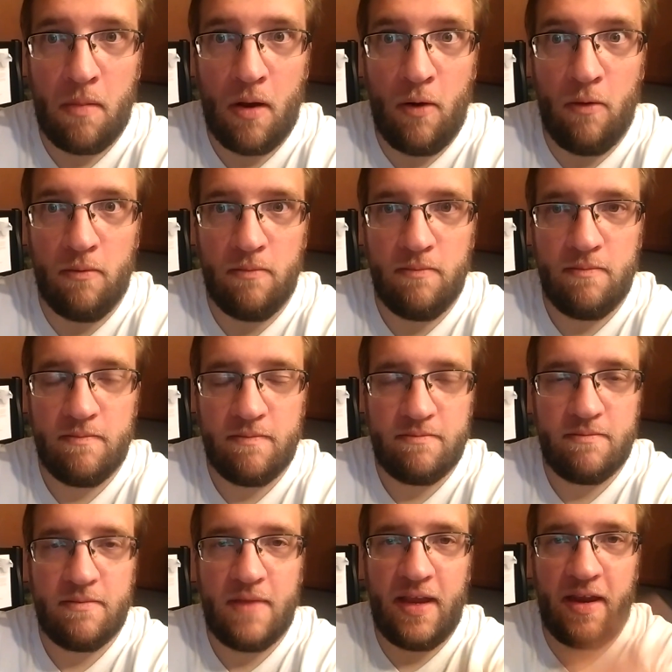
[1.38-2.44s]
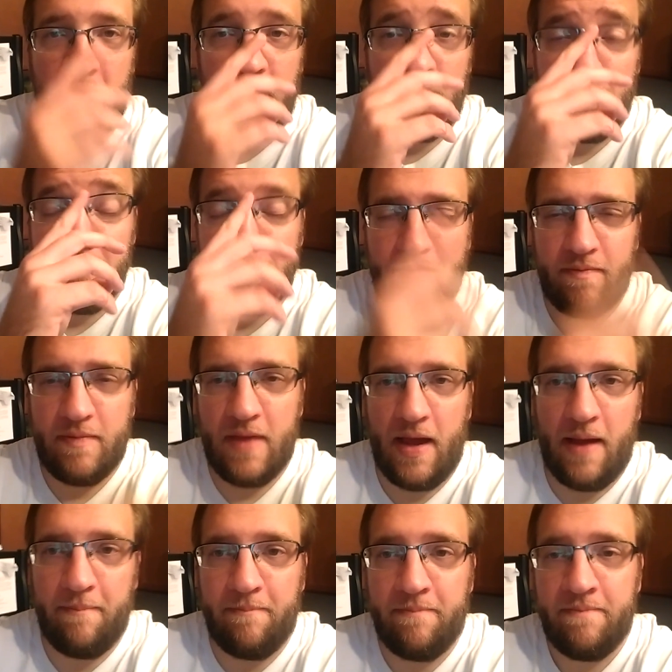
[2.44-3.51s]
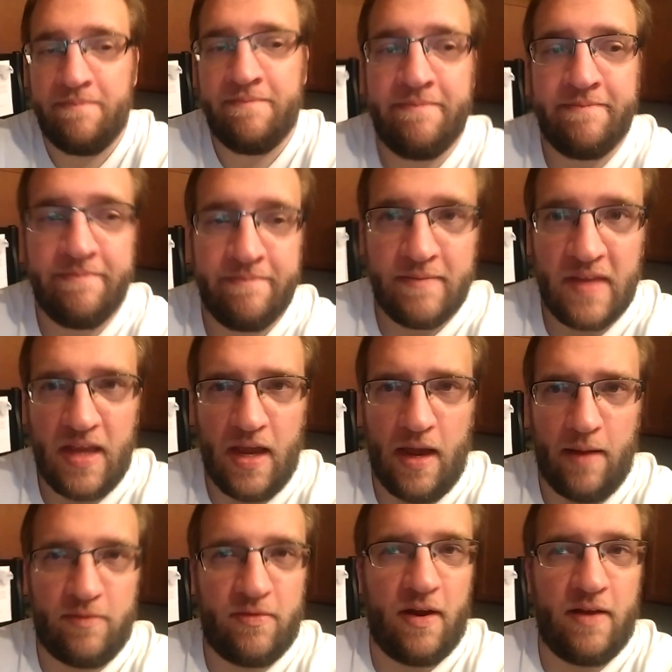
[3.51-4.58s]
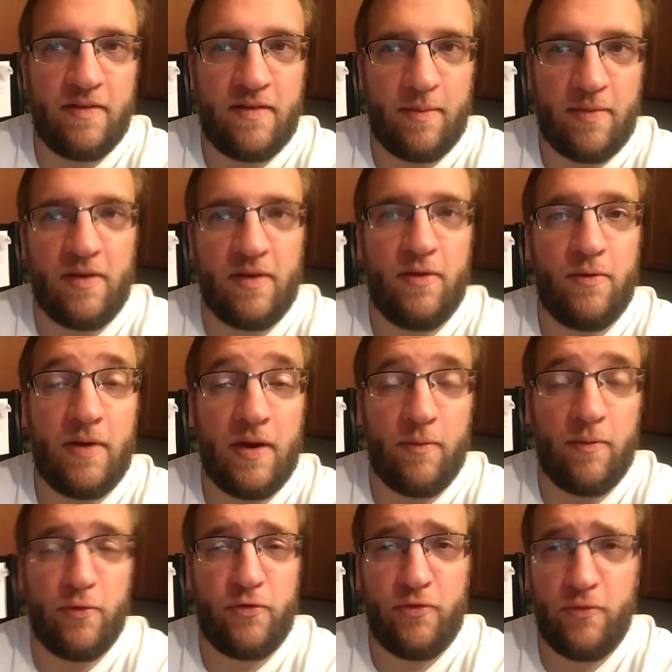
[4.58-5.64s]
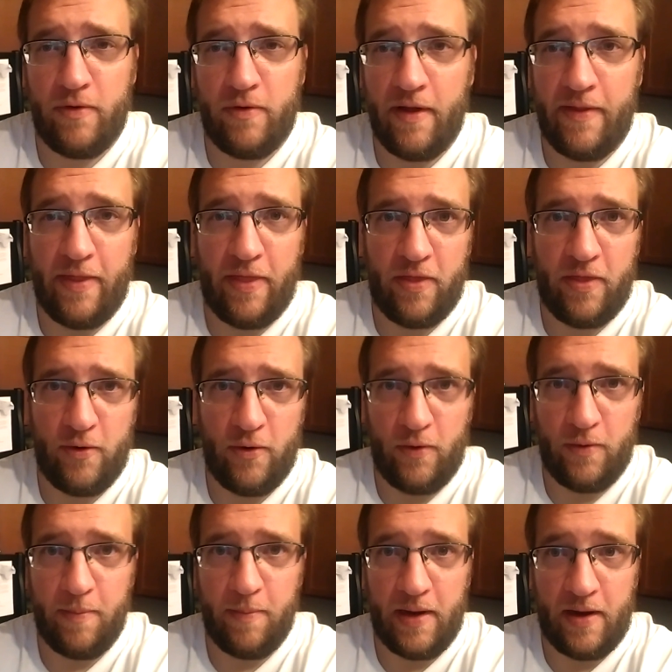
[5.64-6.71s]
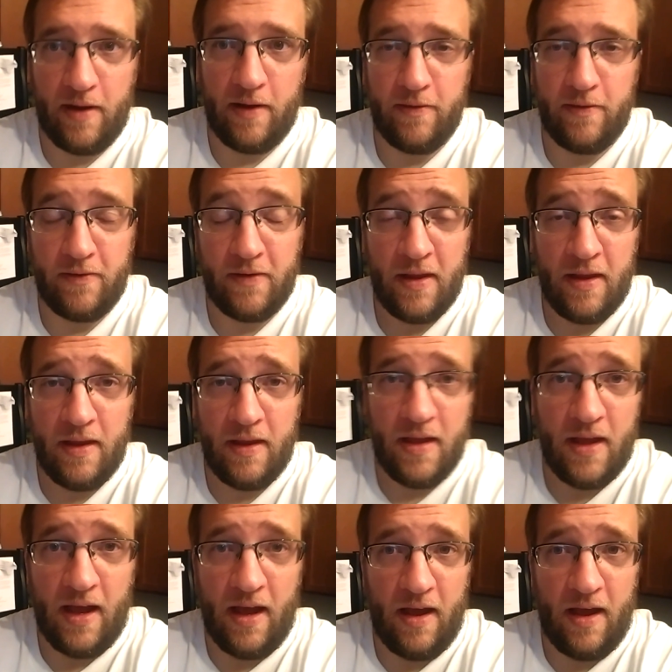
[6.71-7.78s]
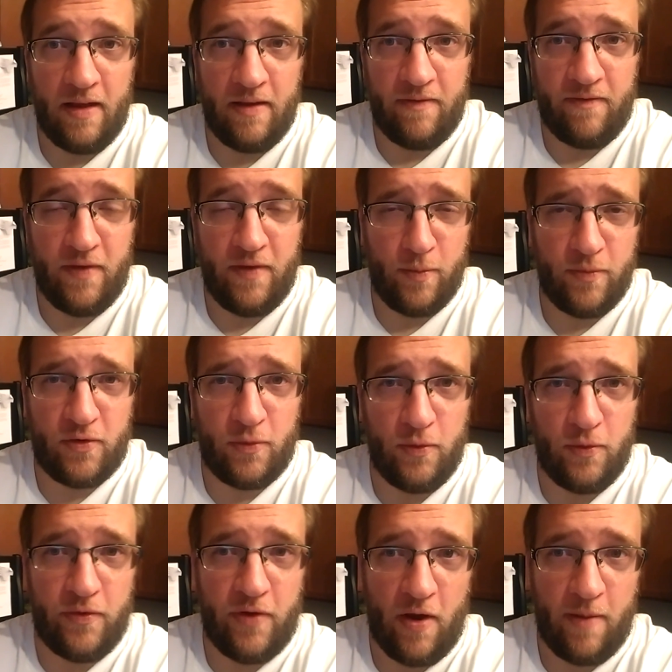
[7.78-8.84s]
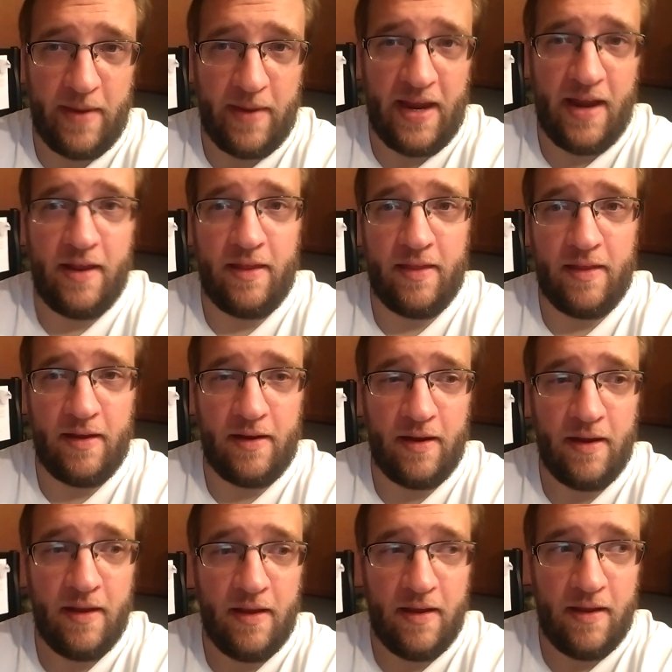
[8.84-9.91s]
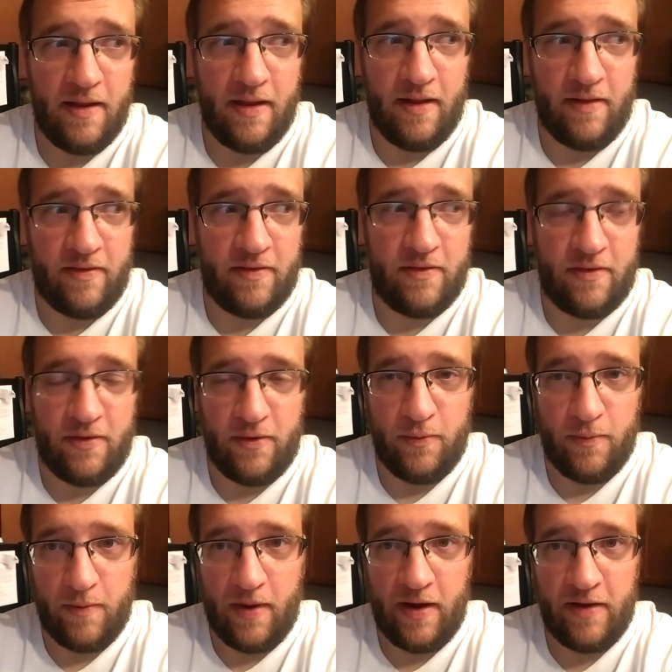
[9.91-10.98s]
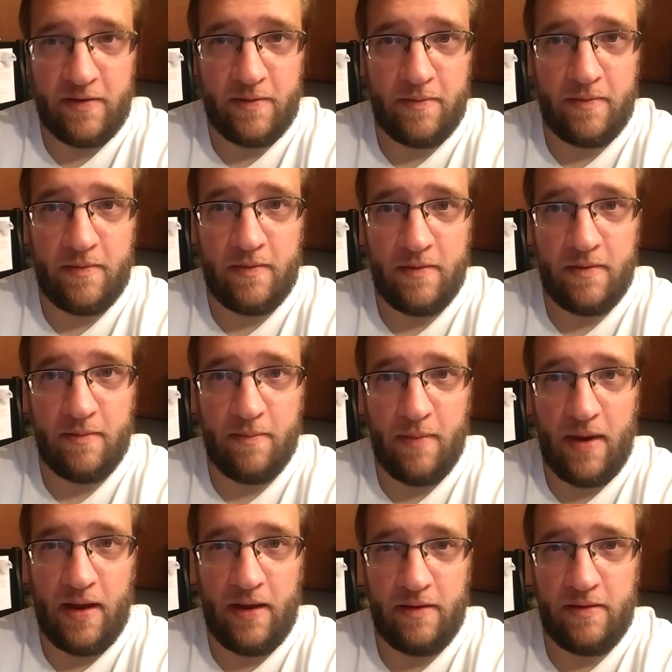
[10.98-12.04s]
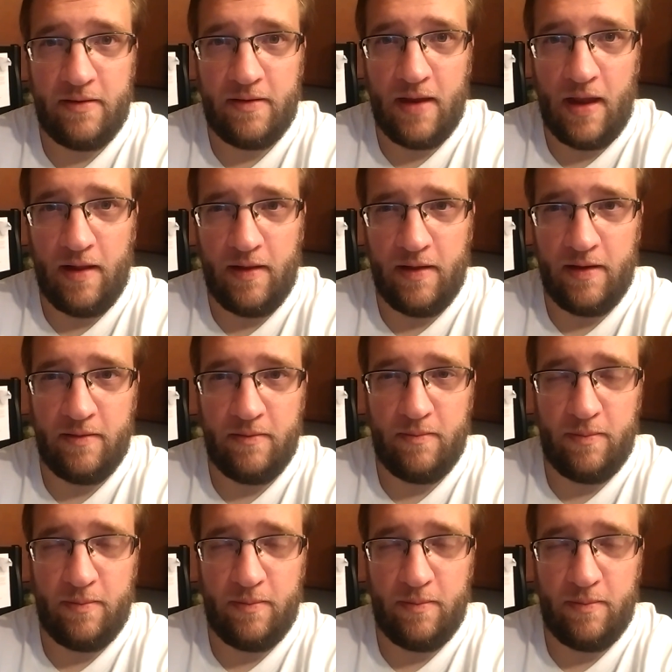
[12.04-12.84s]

Oh, hi Gary. Um, yeah, I'm trying something new here. We're shooting on the third because if film school taught me anything, it's to waste my talent